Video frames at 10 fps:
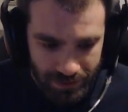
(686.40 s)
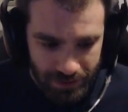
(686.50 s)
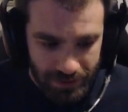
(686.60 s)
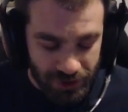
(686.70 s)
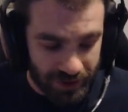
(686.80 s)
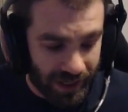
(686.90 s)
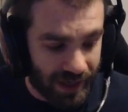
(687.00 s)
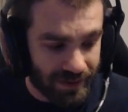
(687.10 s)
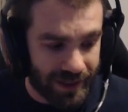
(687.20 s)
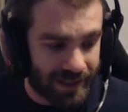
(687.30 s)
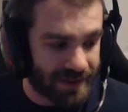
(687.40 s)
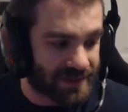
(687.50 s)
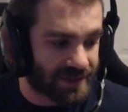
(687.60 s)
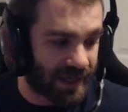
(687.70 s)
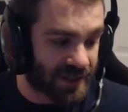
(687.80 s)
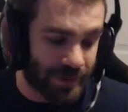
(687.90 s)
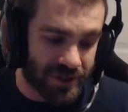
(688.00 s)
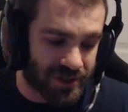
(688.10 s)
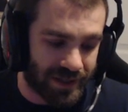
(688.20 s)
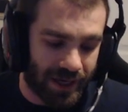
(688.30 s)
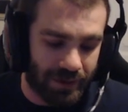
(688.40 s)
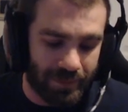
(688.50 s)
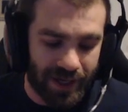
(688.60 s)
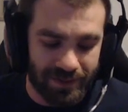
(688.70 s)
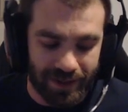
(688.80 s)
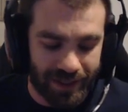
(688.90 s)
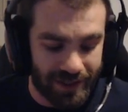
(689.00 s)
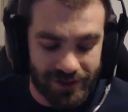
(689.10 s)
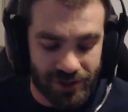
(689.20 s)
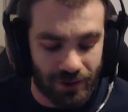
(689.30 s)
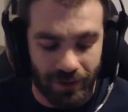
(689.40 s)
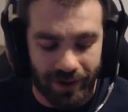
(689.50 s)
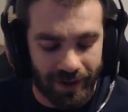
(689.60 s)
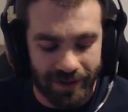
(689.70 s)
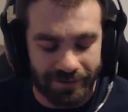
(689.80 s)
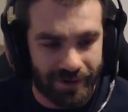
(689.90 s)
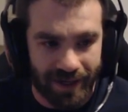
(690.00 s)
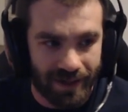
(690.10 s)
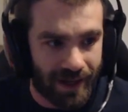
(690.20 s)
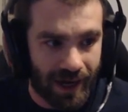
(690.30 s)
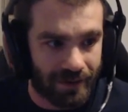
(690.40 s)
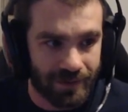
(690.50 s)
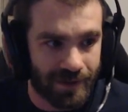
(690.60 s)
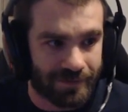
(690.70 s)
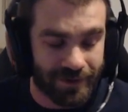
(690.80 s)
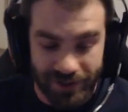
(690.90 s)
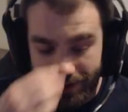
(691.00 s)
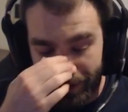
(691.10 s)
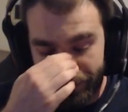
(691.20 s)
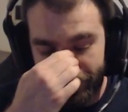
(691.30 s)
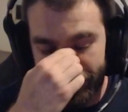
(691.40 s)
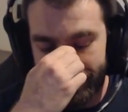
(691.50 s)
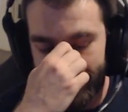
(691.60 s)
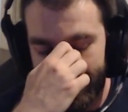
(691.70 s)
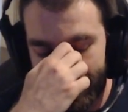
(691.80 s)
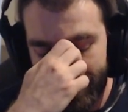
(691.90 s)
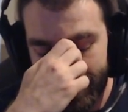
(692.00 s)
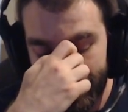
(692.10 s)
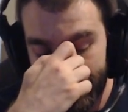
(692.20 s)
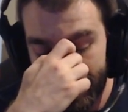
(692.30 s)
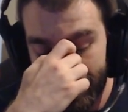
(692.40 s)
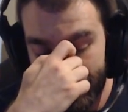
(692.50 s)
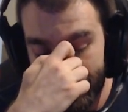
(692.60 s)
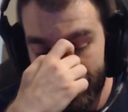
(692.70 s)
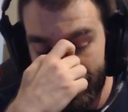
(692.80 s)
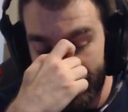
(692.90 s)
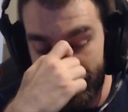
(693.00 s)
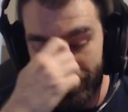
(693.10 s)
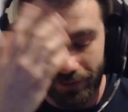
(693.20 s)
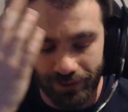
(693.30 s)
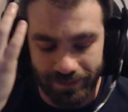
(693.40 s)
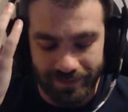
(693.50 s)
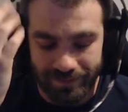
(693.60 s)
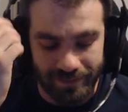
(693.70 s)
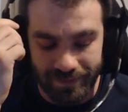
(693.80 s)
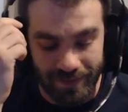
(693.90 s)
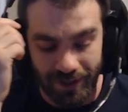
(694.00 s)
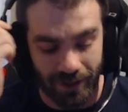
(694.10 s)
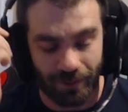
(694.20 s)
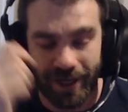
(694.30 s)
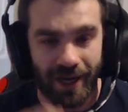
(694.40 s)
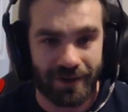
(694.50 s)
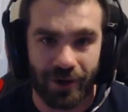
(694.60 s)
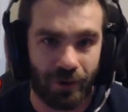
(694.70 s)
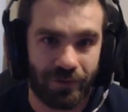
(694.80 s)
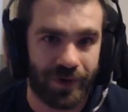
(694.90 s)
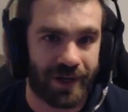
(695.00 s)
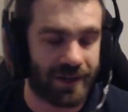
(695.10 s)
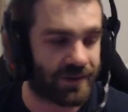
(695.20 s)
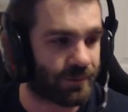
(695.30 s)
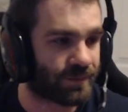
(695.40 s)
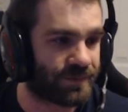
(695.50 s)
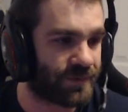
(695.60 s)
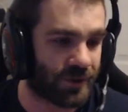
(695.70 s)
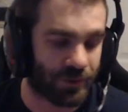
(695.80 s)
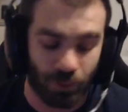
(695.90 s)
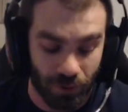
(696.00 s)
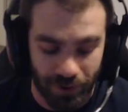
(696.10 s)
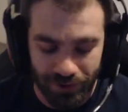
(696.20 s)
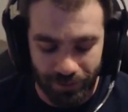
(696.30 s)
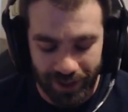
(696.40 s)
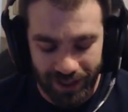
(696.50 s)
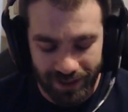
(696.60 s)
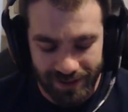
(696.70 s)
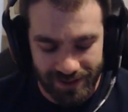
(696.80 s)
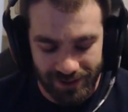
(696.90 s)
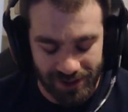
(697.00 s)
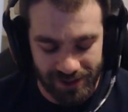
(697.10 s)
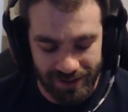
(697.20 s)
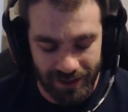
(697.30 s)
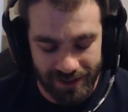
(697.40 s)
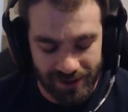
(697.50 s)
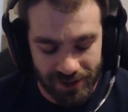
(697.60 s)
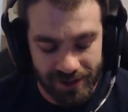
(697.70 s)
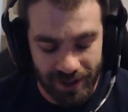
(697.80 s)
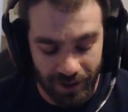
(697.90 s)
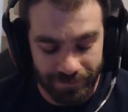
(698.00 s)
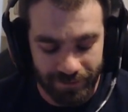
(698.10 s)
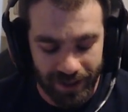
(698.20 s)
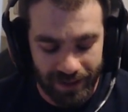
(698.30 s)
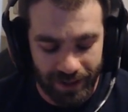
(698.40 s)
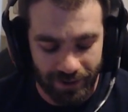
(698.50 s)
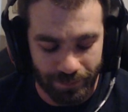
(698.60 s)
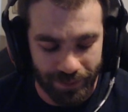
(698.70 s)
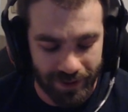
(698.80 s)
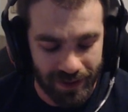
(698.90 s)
so yeah, like it's especially now, man, like it's so hard to find an outlet for stuff with like, the we got COVID and the world the way it is. It's just tough right now, but